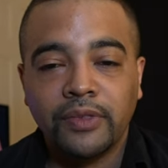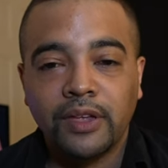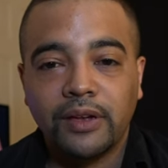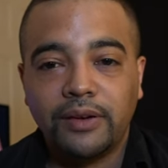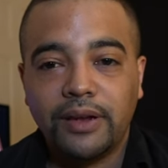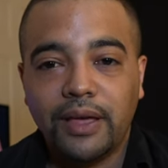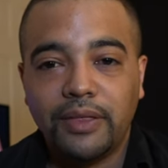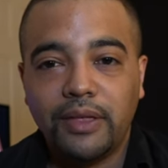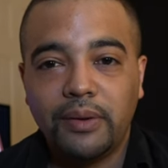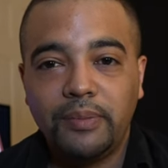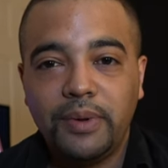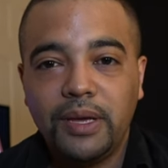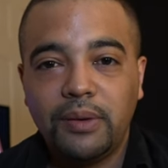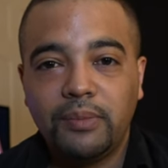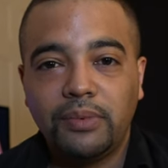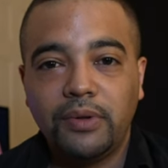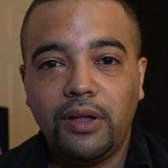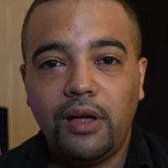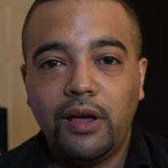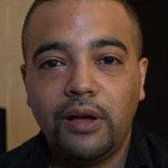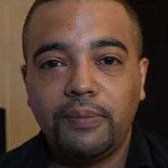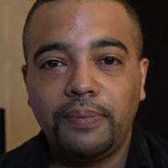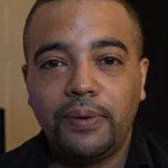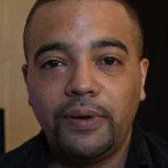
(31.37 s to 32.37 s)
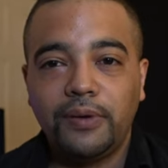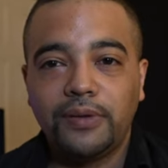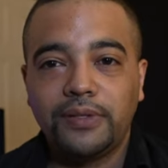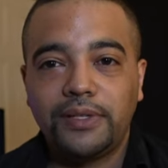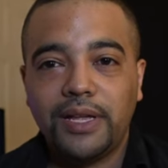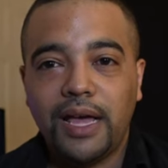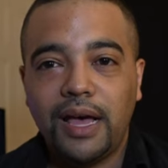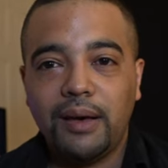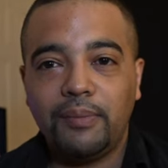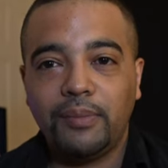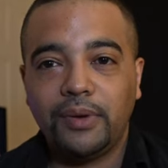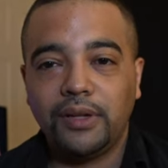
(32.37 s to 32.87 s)
Now, there'll be a blog post
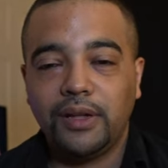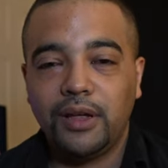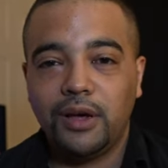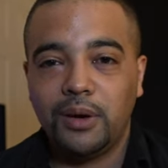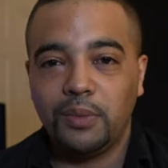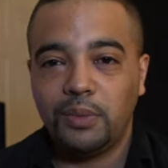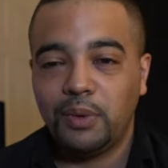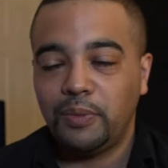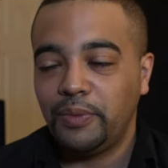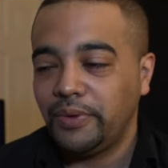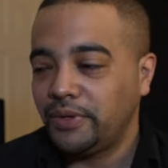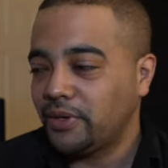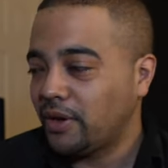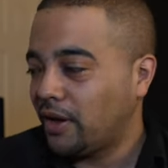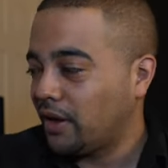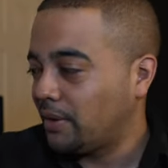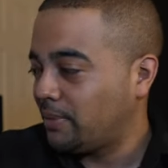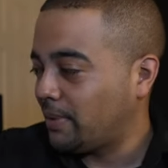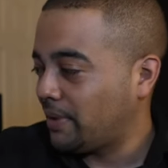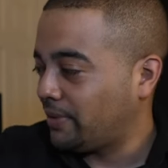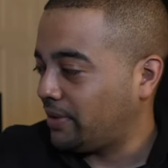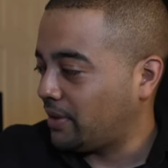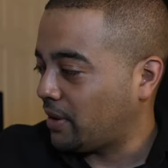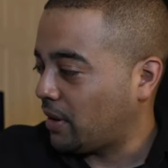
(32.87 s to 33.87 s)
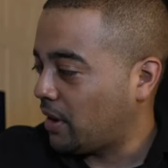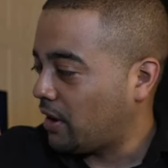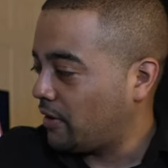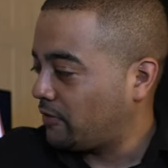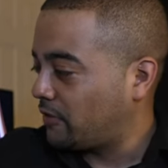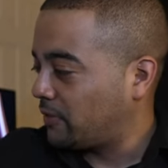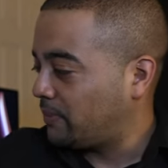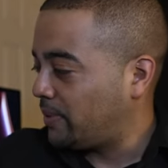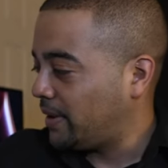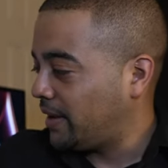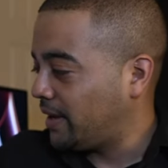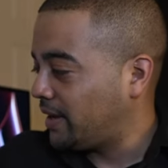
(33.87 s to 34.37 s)
down below when we talk about the
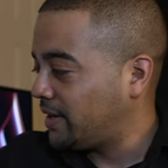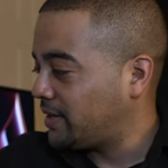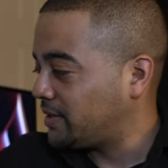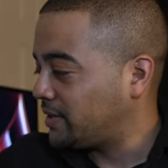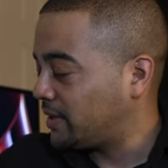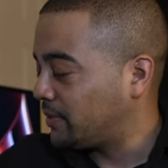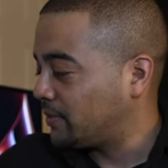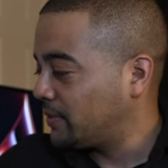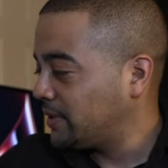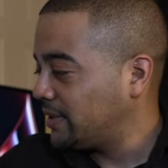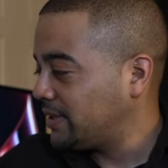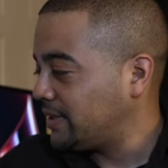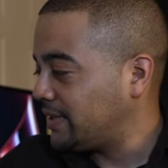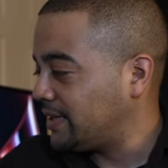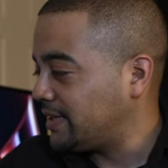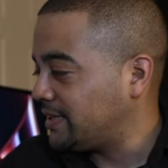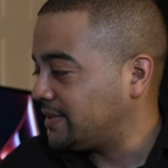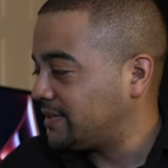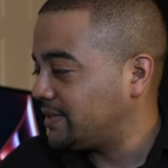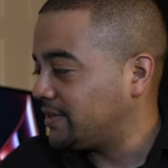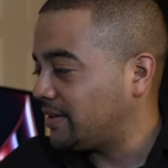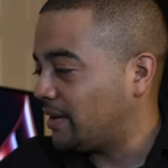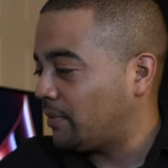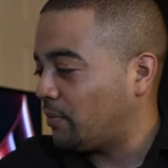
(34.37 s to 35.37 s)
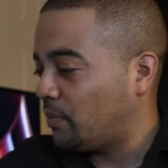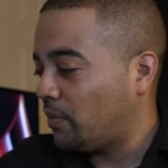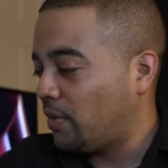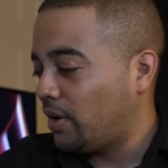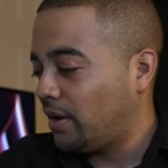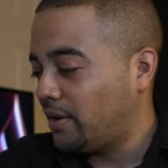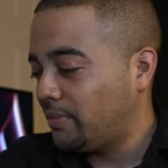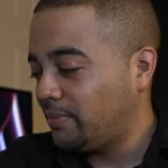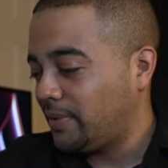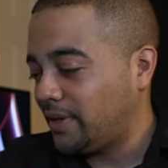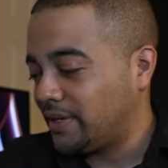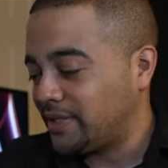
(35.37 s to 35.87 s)
offer page, there really isn't
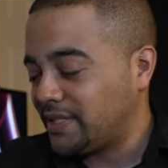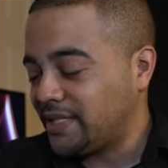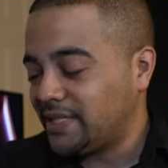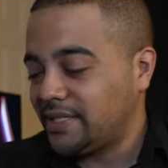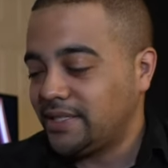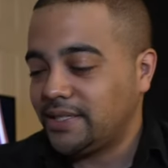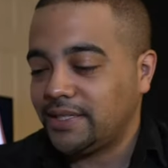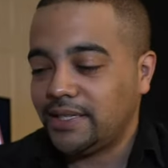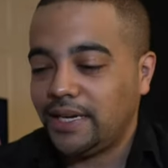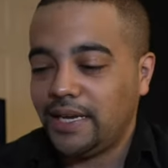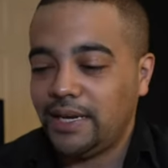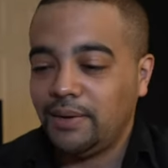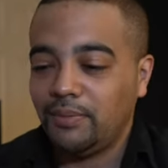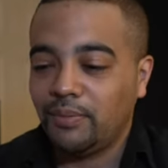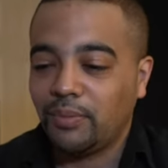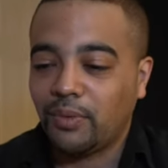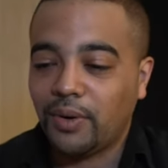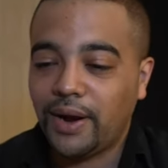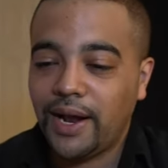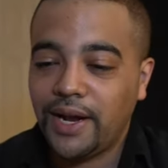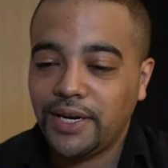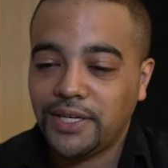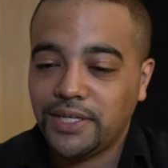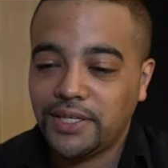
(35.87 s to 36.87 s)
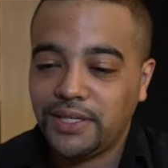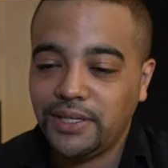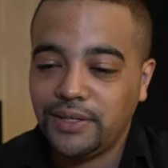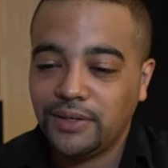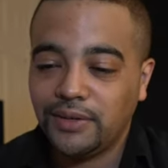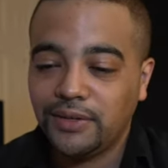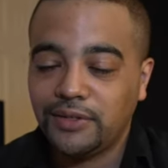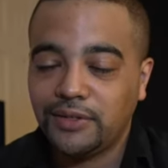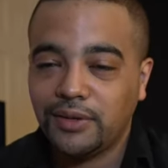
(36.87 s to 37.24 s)
one because this is an in-branch deal.